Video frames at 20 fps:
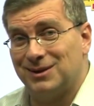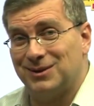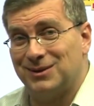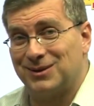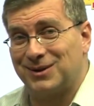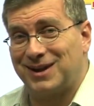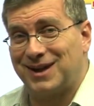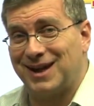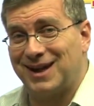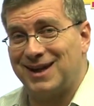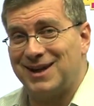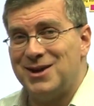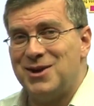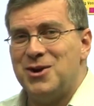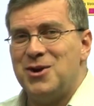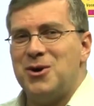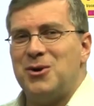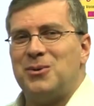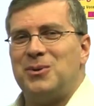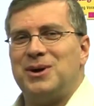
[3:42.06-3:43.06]
Okay.
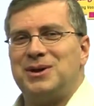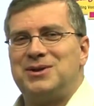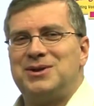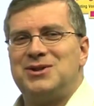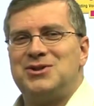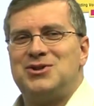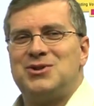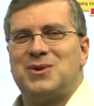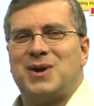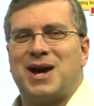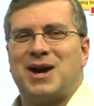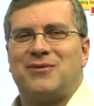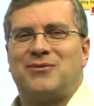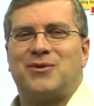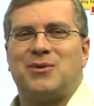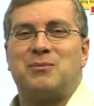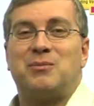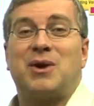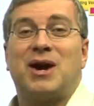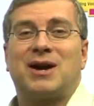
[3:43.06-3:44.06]
What did you have
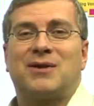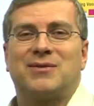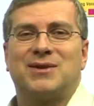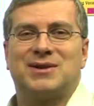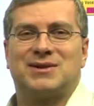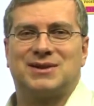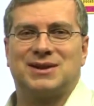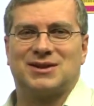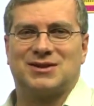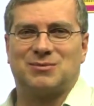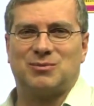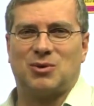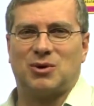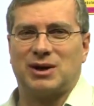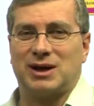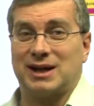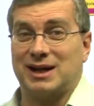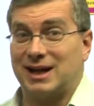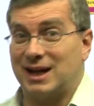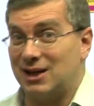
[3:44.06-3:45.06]
for breakfast this
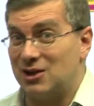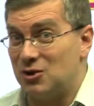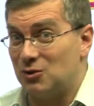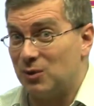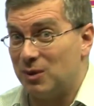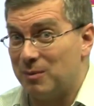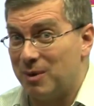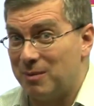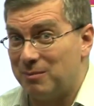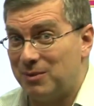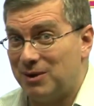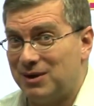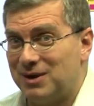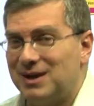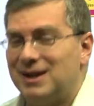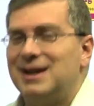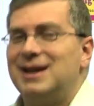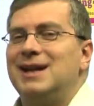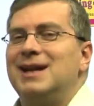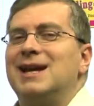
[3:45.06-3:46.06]
morning? Can you
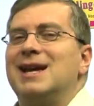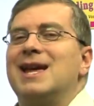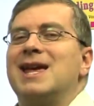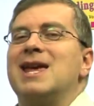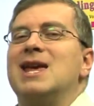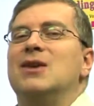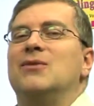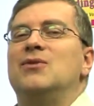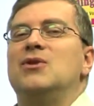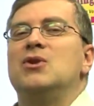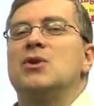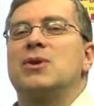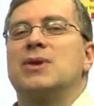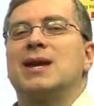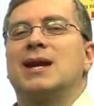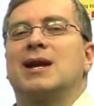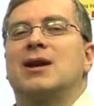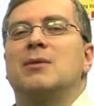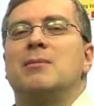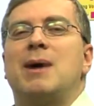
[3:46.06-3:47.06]
remember? If you
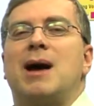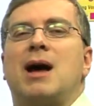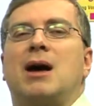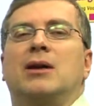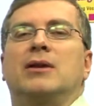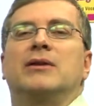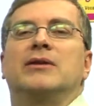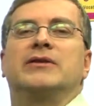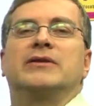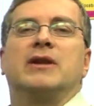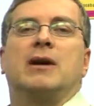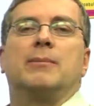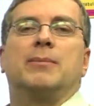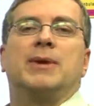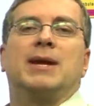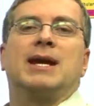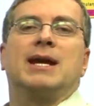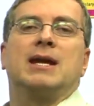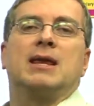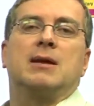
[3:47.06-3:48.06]
think about
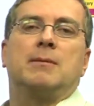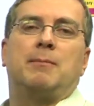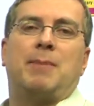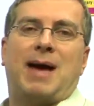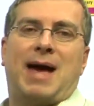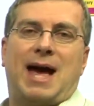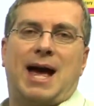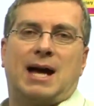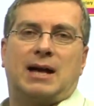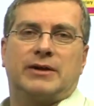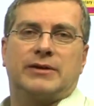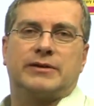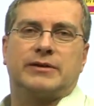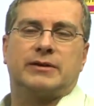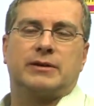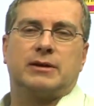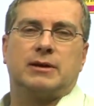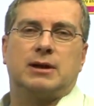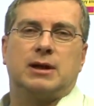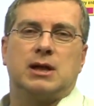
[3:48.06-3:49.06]
something in the
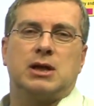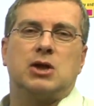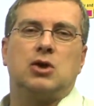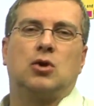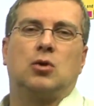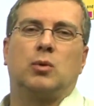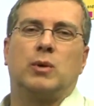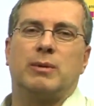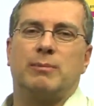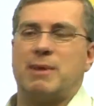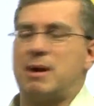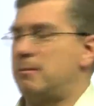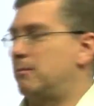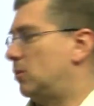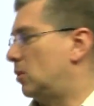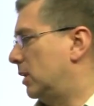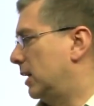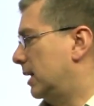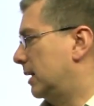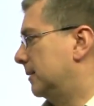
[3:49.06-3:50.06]
past, you're
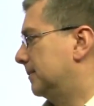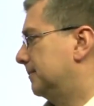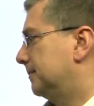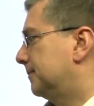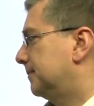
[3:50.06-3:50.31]
remembering.